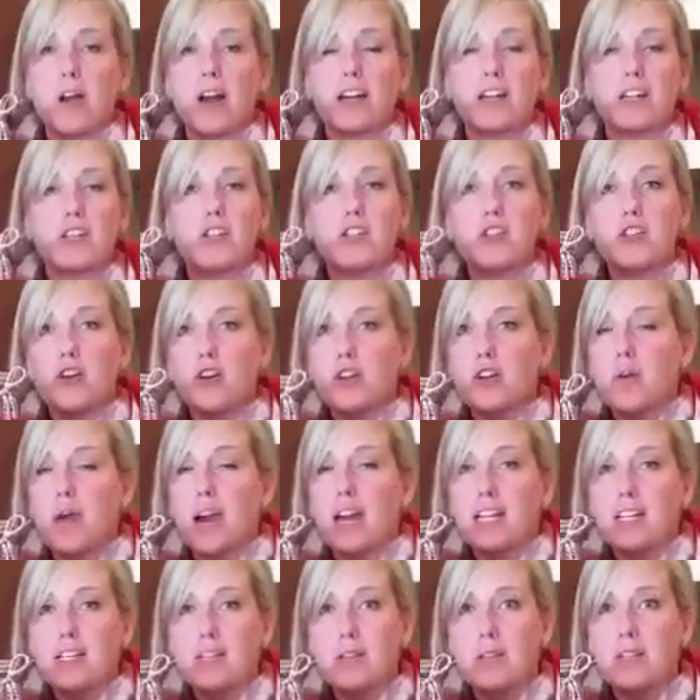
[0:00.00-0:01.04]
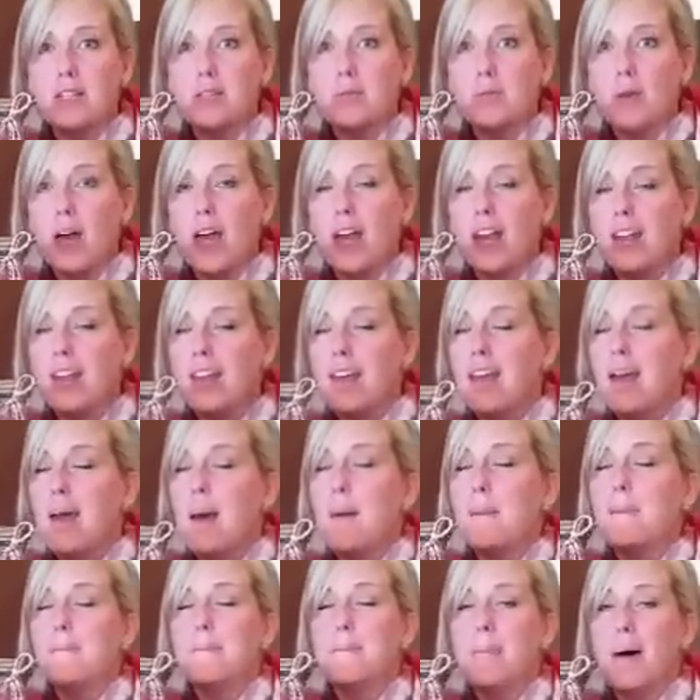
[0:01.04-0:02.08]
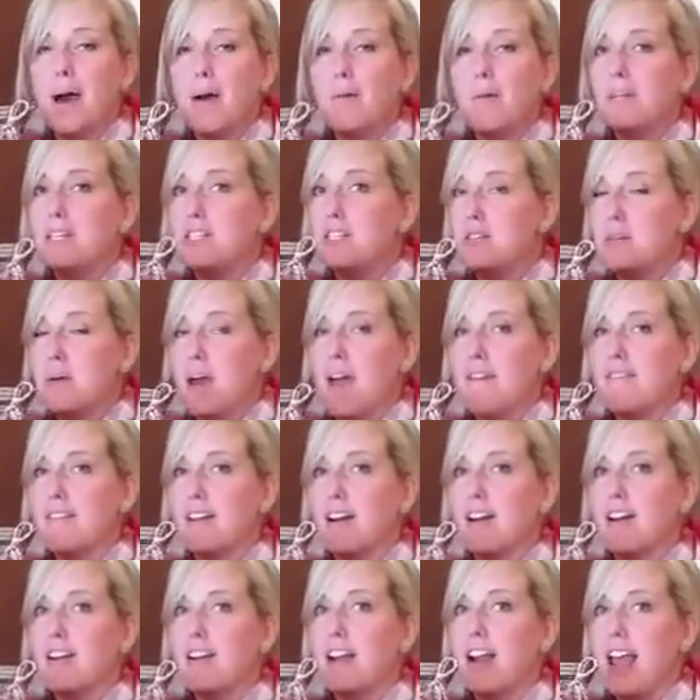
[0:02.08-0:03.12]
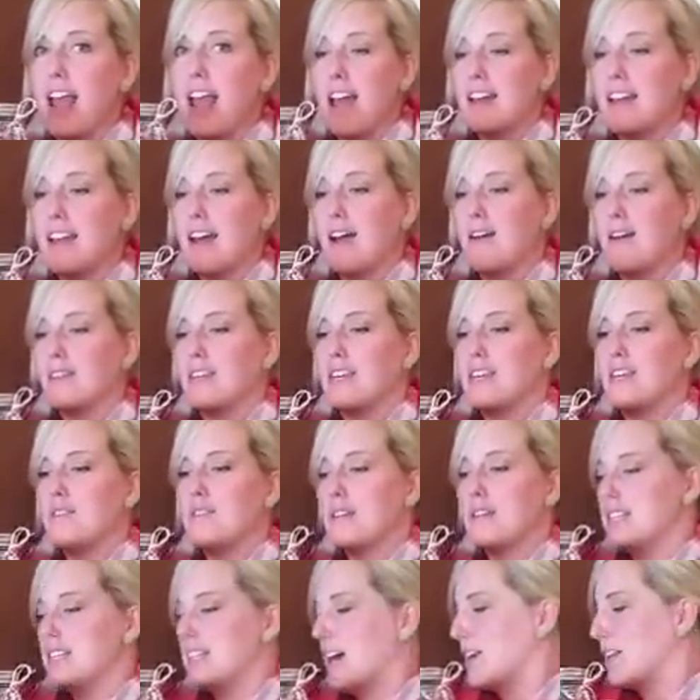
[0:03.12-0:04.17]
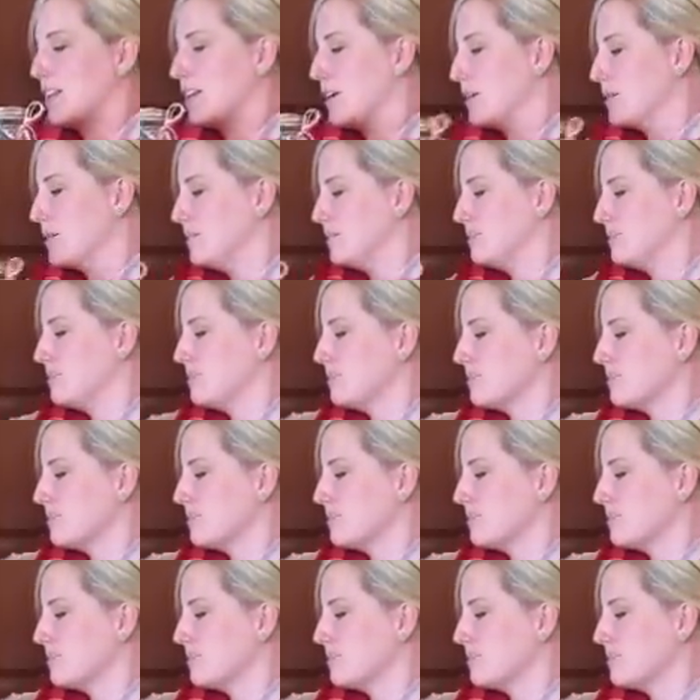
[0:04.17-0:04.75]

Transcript: not going to show you how to do this one, but we do have it on our handout that you can download.